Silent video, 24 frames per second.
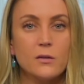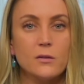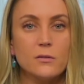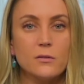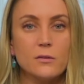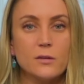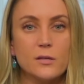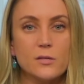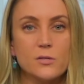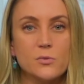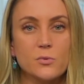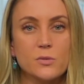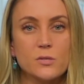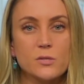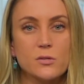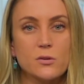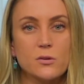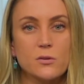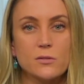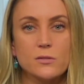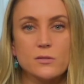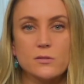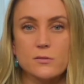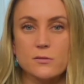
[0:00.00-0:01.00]
These
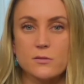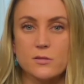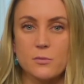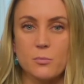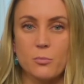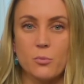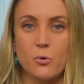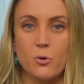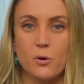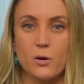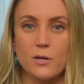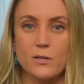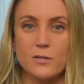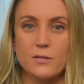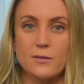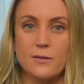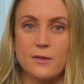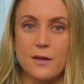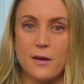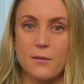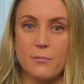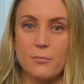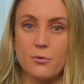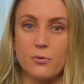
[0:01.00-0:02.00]
results support
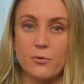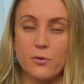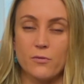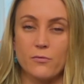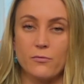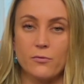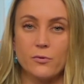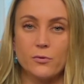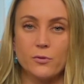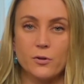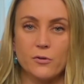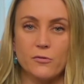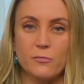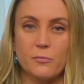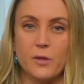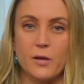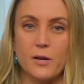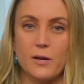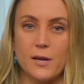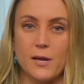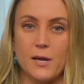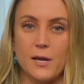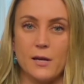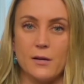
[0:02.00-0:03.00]
that peripheral nerve
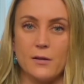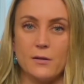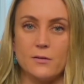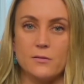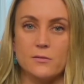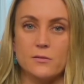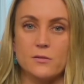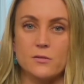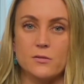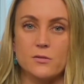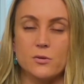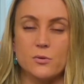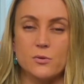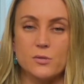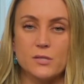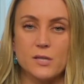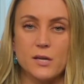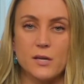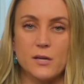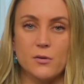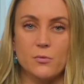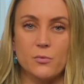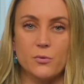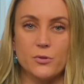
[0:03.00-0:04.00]
blockade is
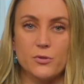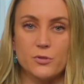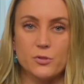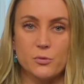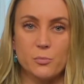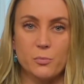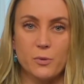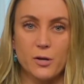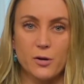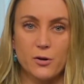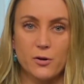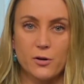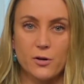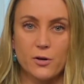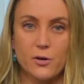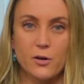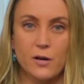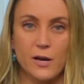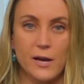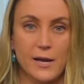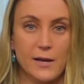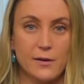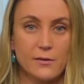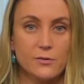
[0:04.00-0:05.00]
associated with superior
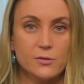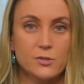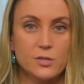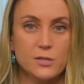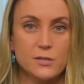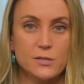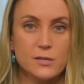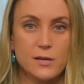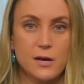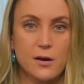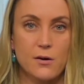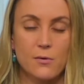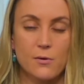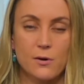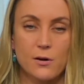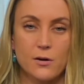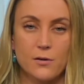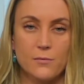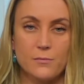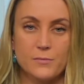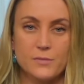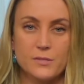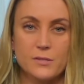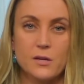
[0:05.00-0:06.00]
analgesic
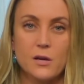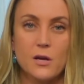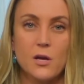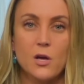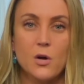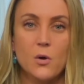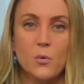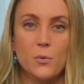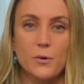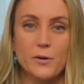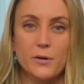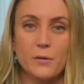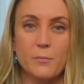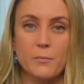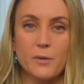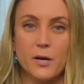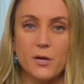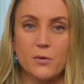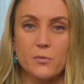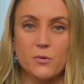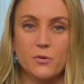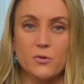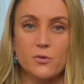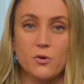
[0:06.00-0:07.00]
outcomes when
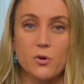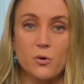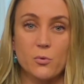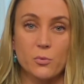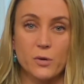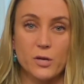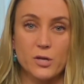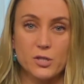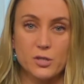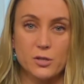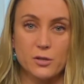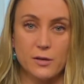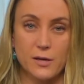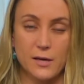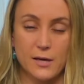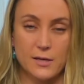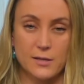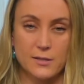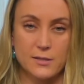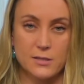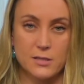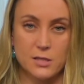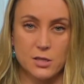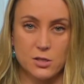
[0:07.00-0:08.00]
compared with no regional
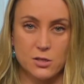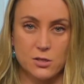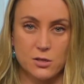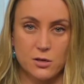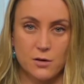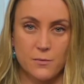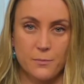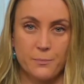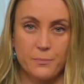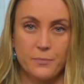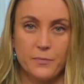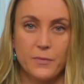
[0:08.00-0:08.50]
anesthesia.